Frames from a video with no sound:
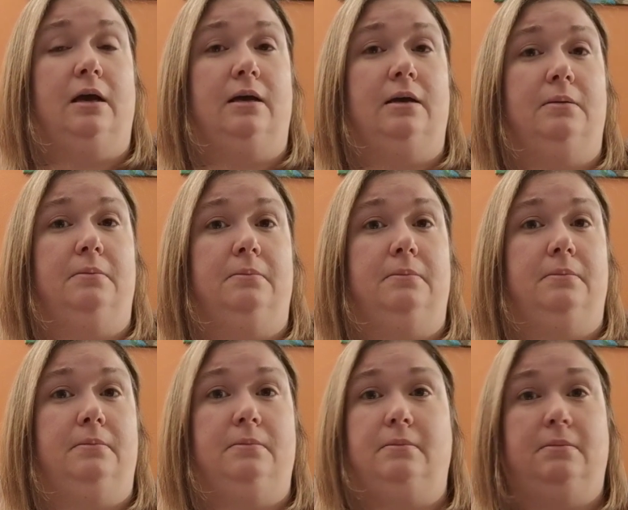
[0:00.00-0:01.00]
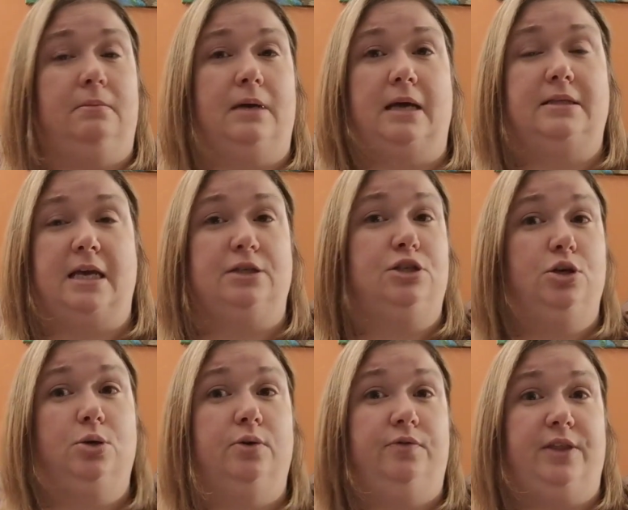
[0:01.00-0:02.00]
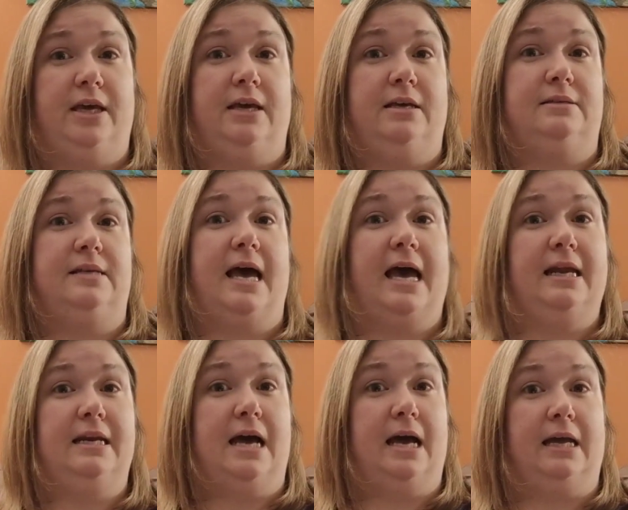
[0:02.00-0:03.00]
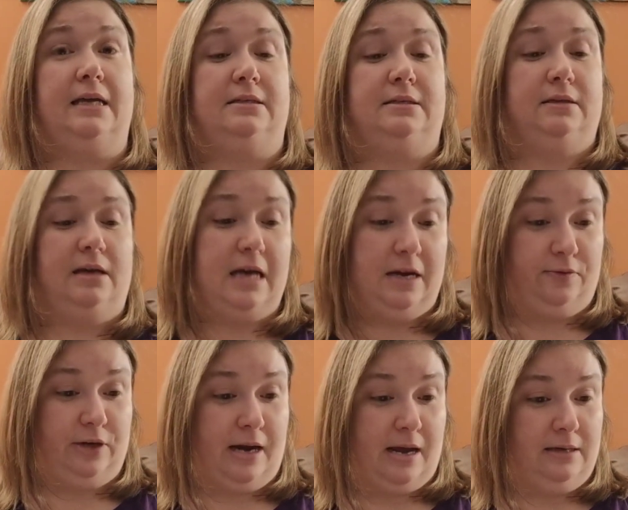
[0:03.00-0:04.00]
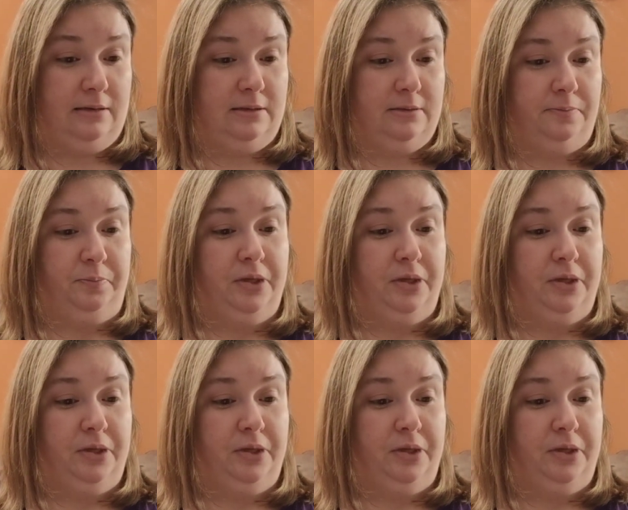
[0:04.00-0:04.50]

Um, I take two of these at night every night.